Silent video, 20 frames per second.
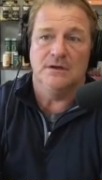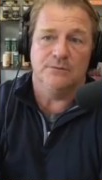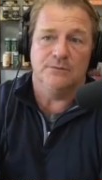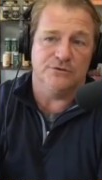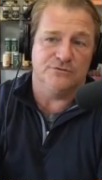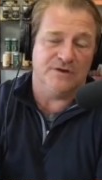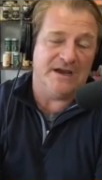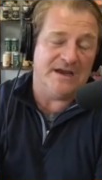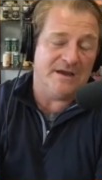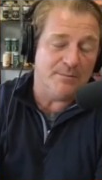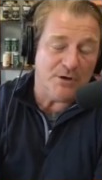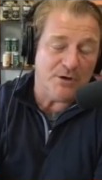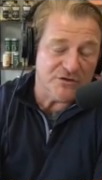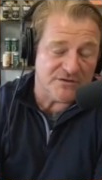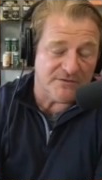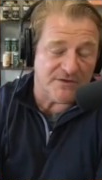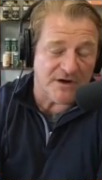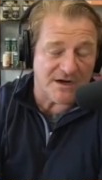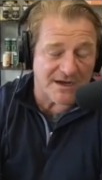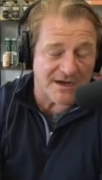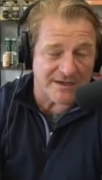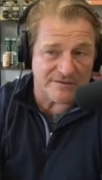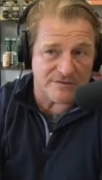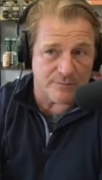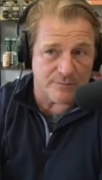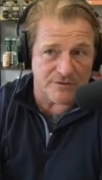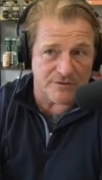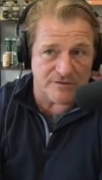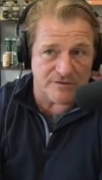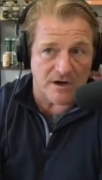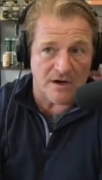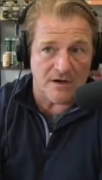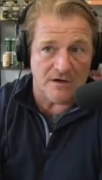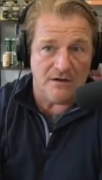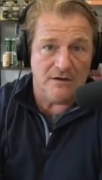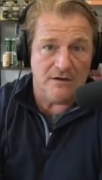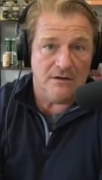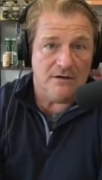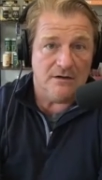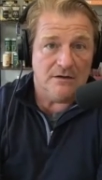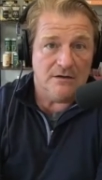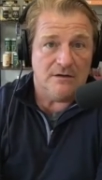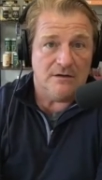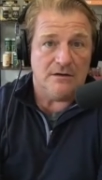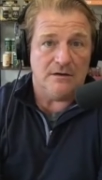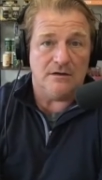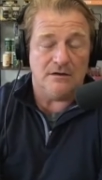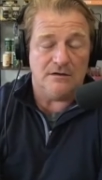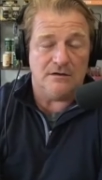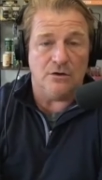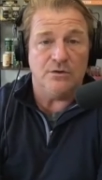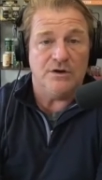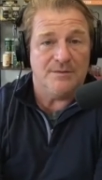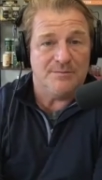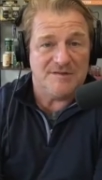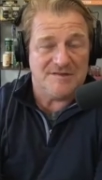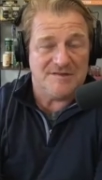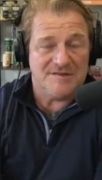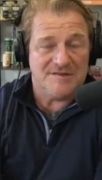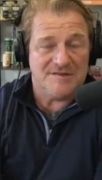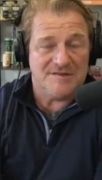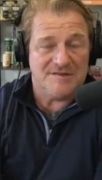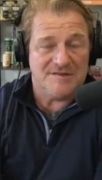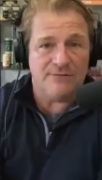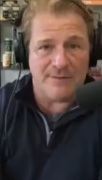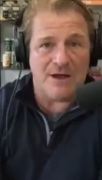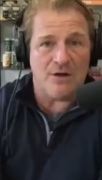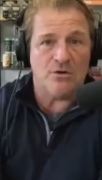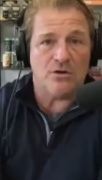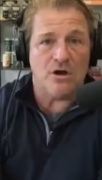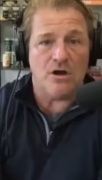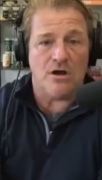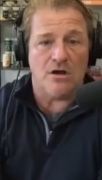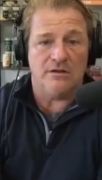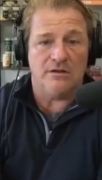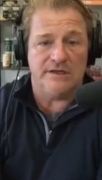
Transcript: would drink. Most of our customers are don't abstain from alcohol.